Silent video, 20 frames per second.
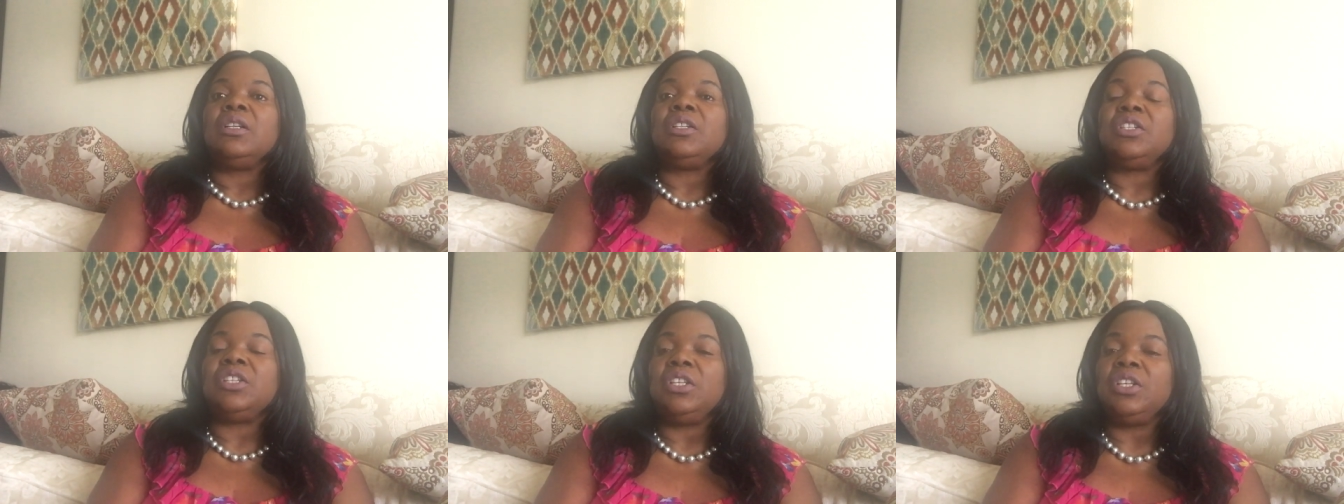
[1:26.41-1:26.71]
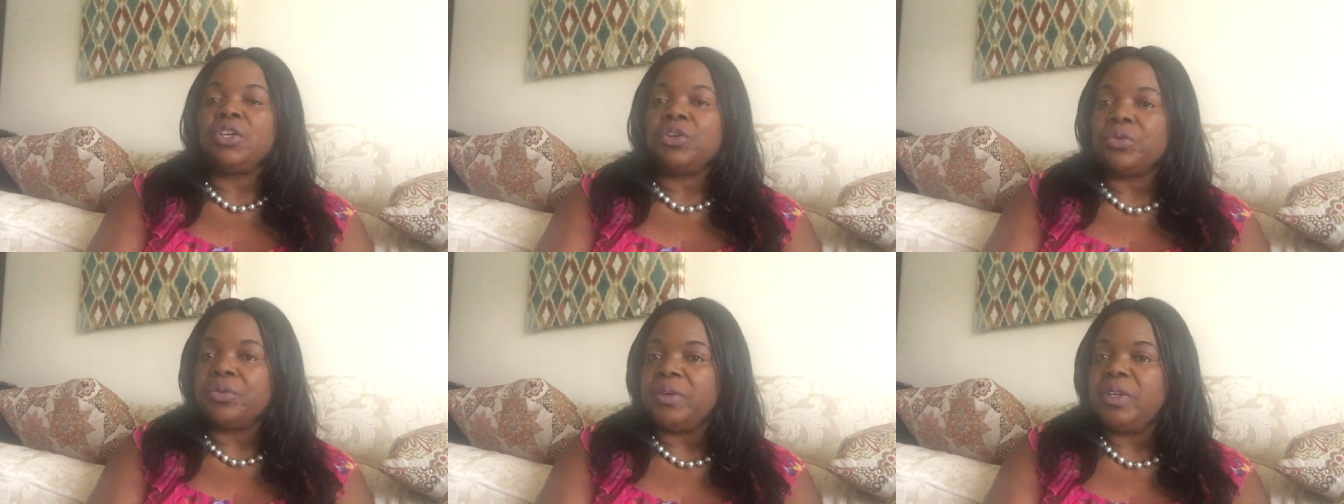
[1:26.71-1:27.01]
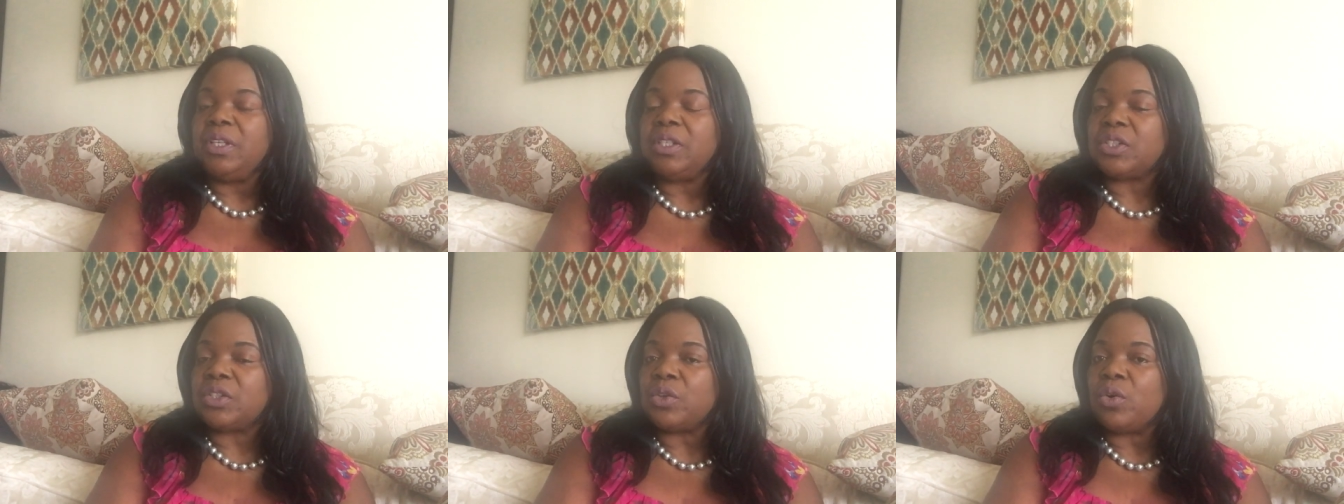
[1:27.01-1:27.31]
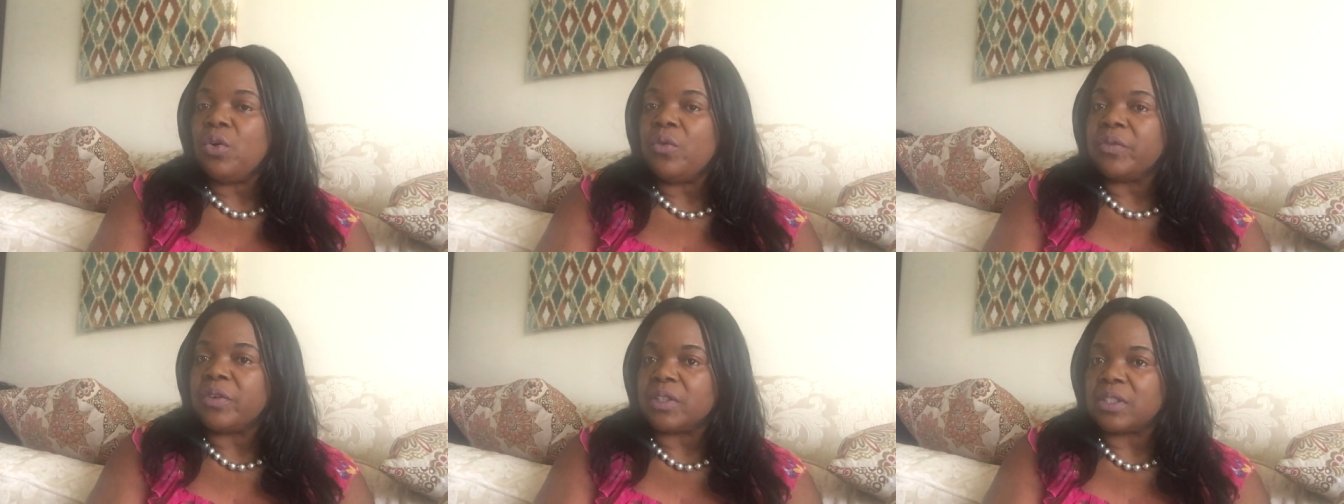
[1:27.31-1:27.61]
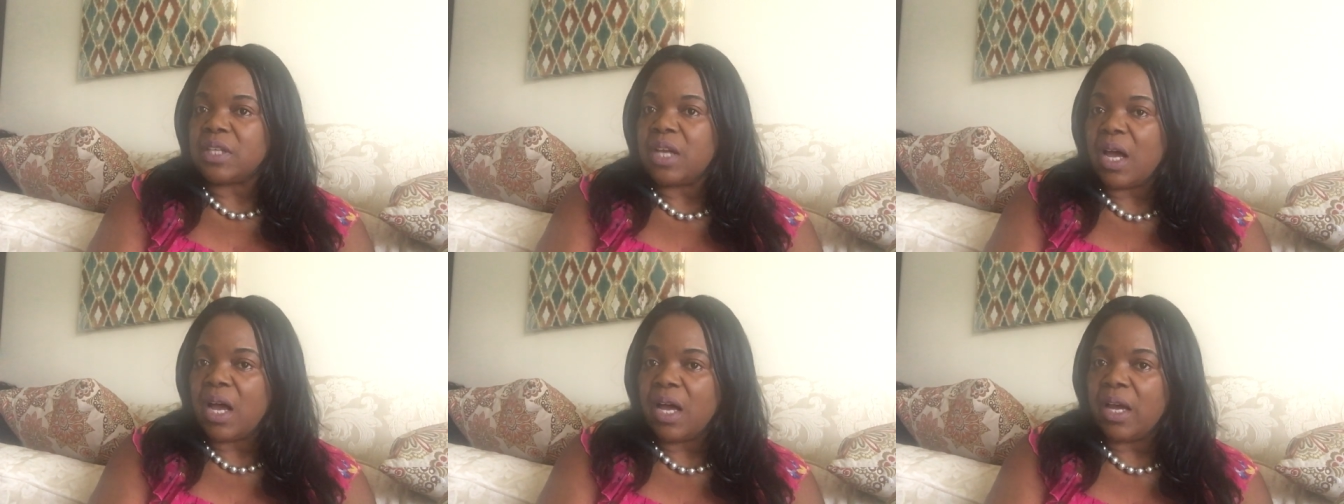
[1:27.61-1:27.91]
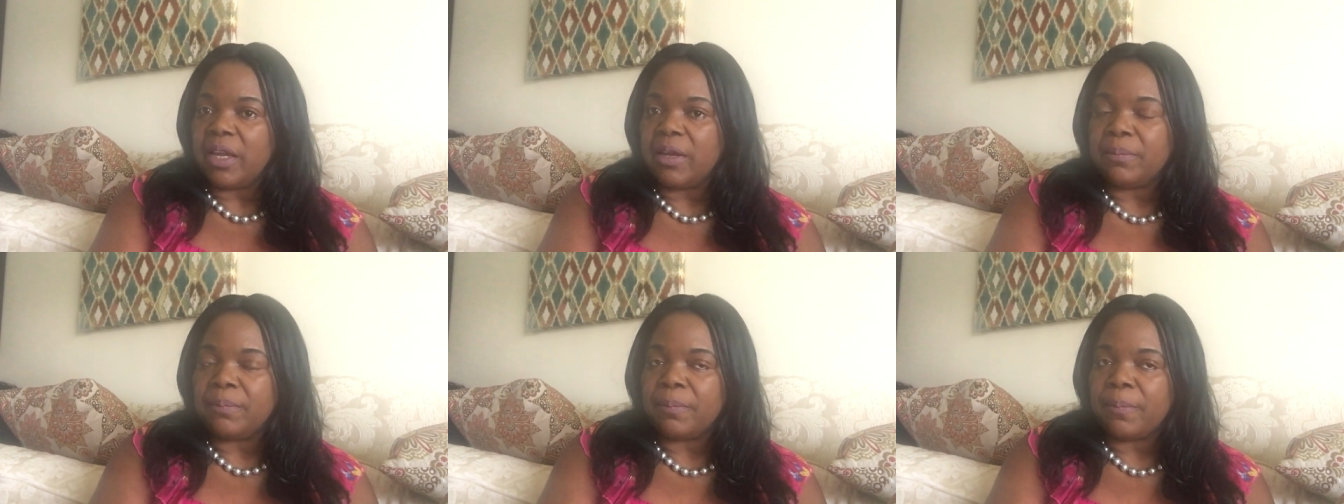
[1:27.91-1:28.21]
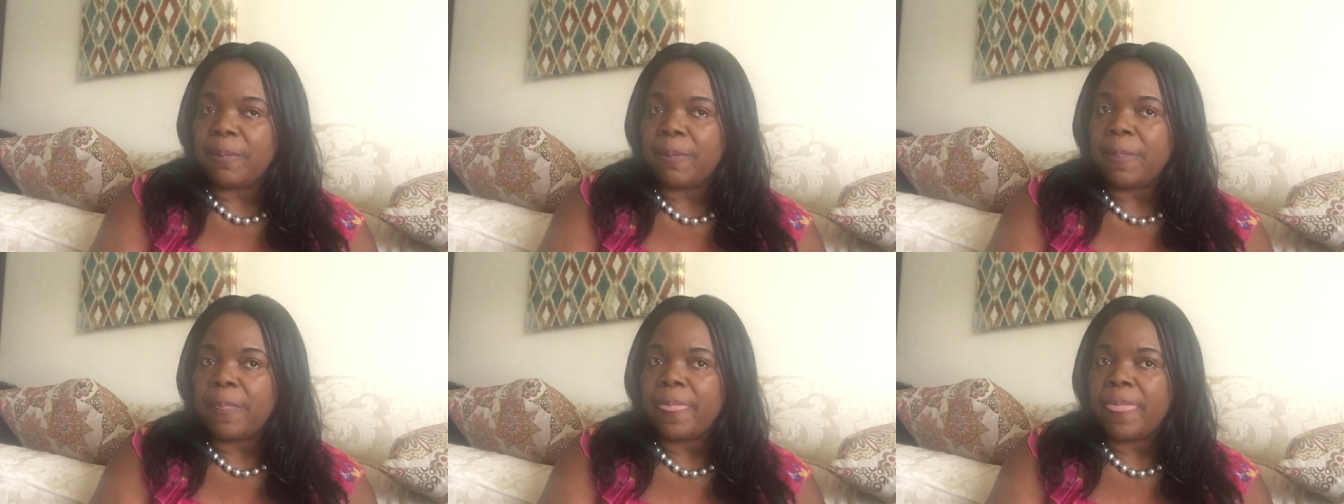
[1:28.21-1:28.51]
decrease over
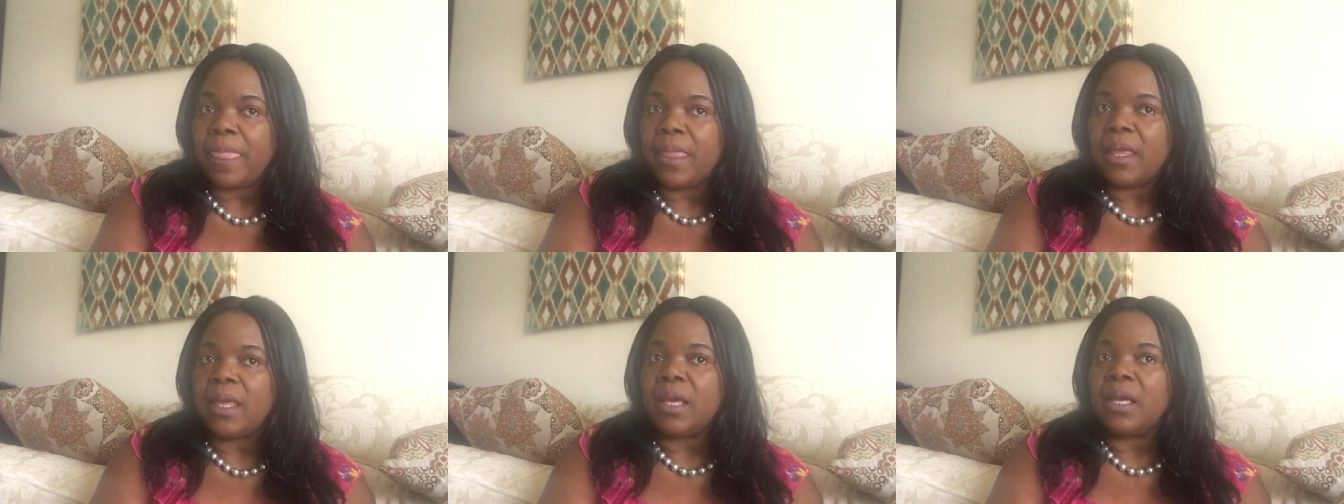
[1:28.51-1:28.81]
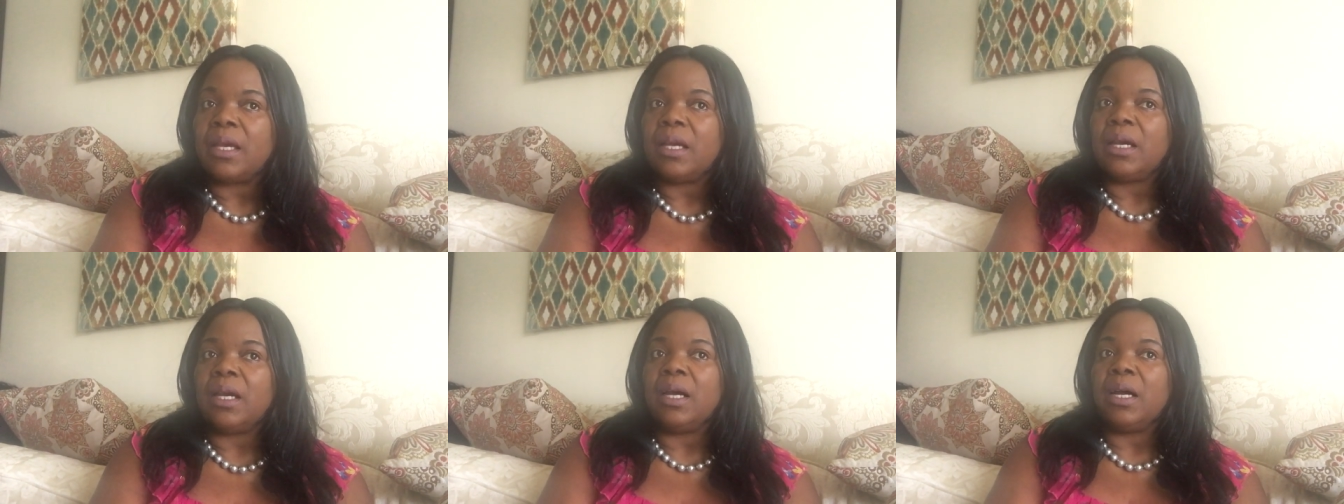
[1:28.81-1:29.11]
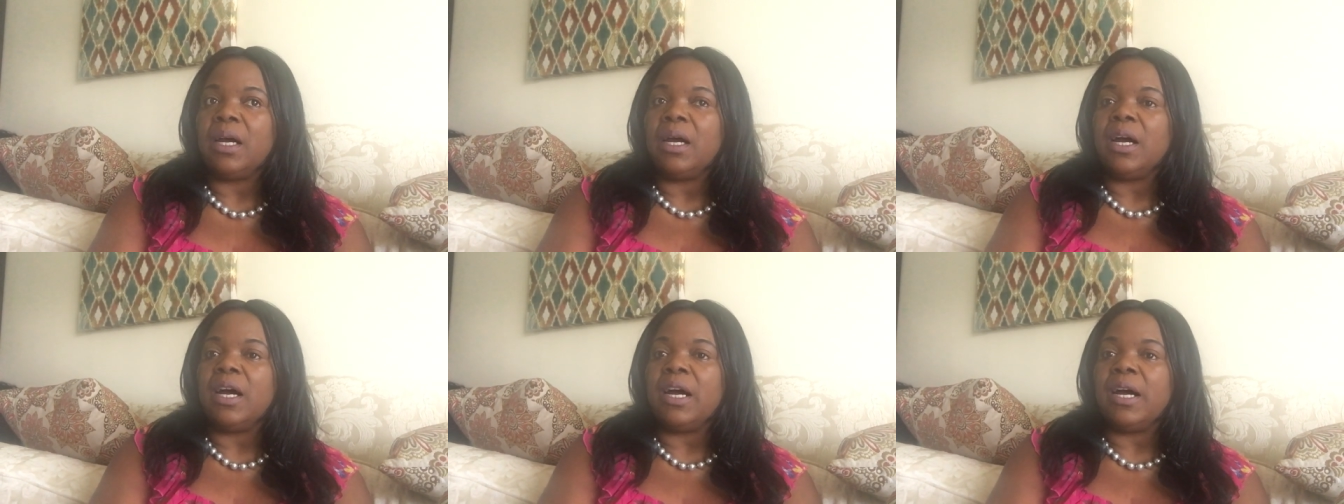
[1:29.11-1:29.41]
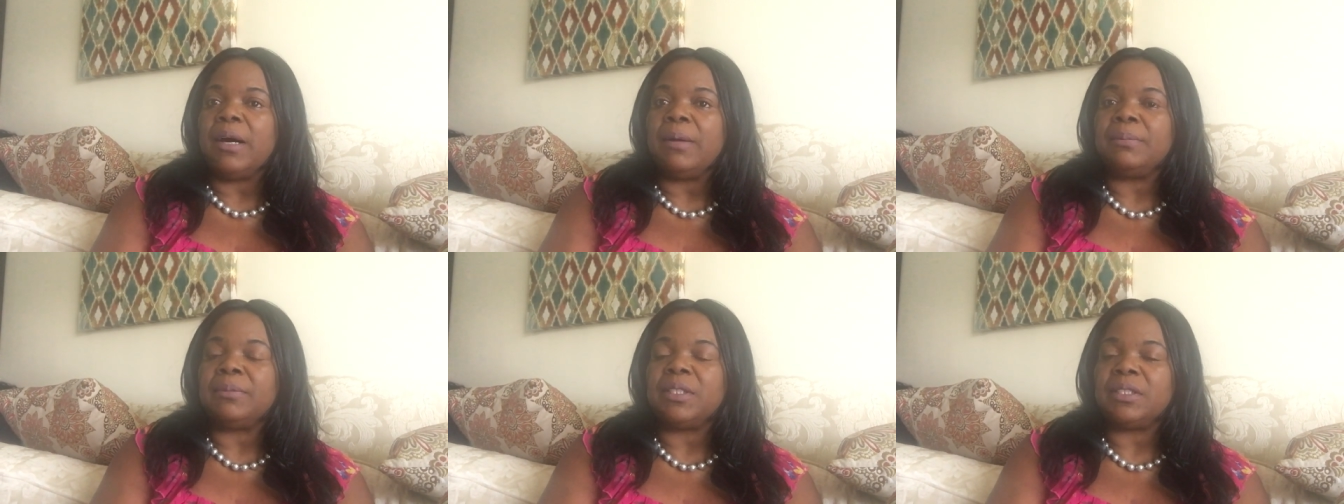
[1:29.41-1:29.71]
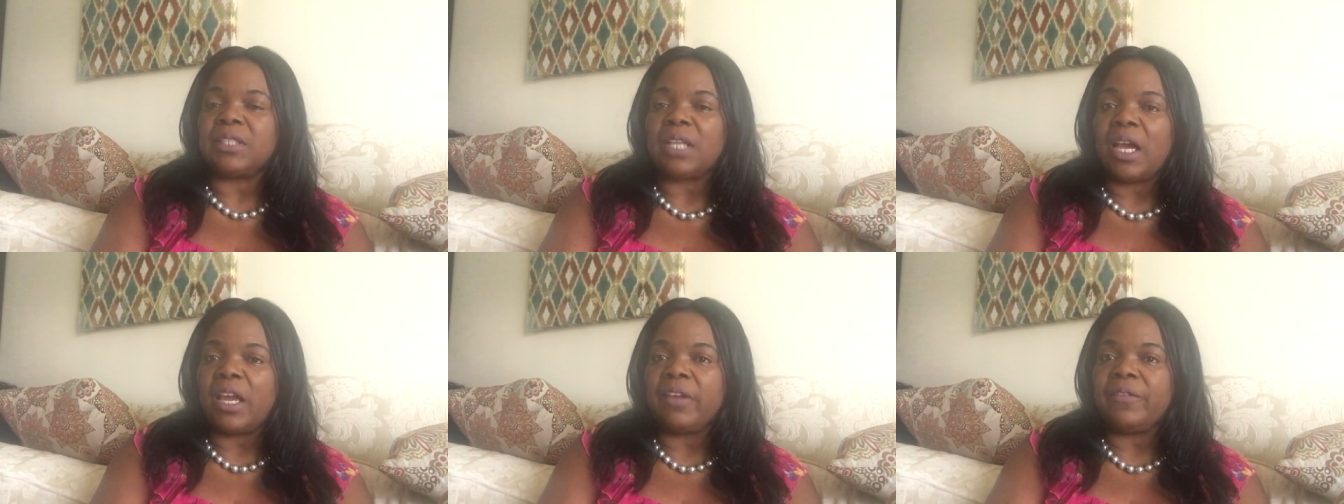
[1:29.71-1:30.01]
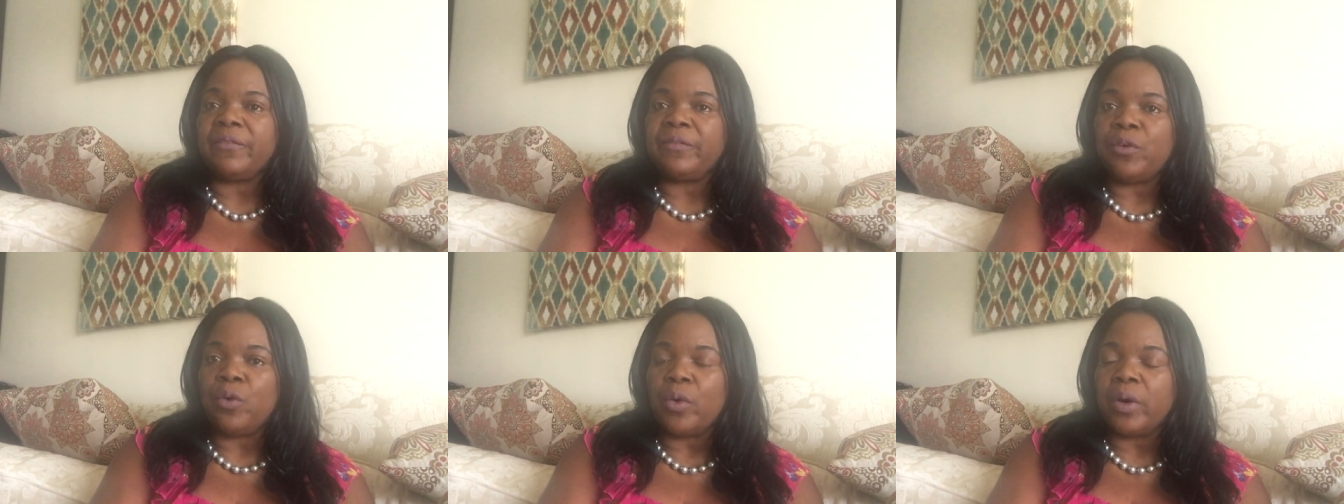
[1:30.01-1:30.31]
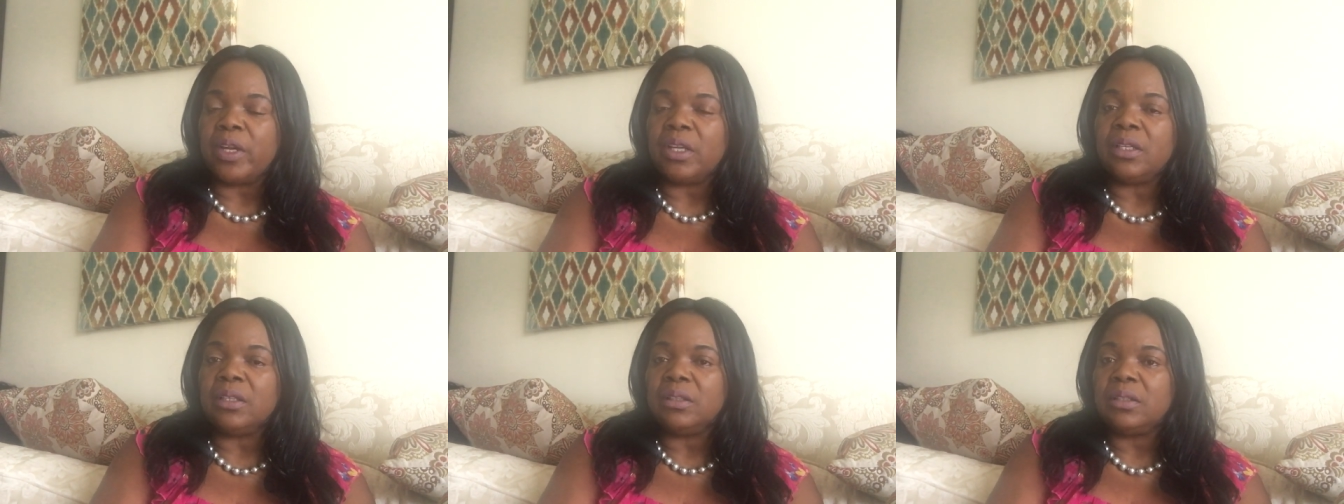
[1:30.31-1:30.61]
time. Um, the
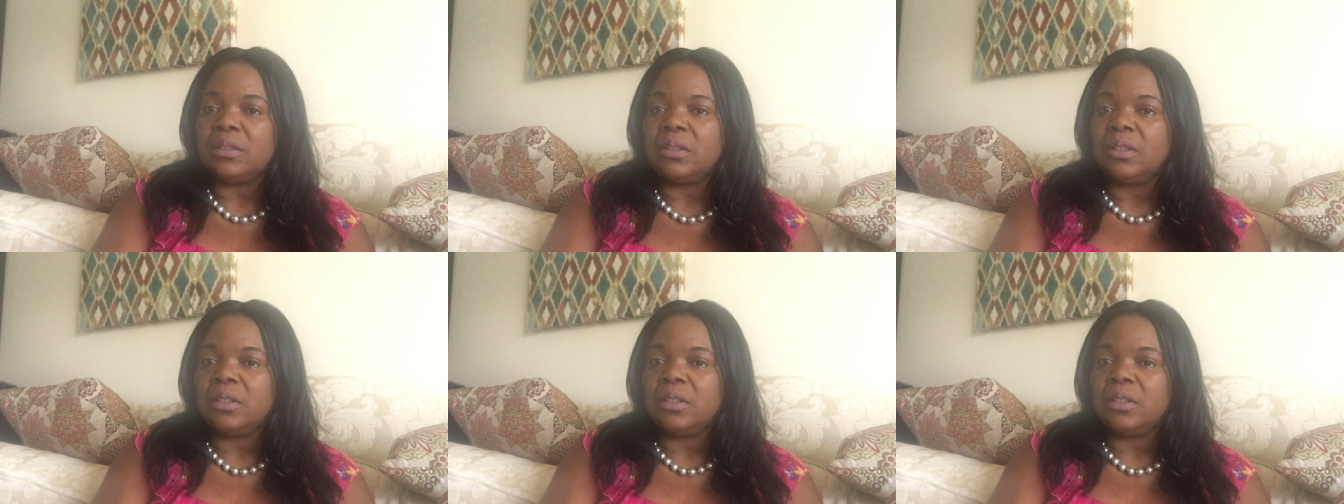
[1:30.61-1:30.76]
typhoid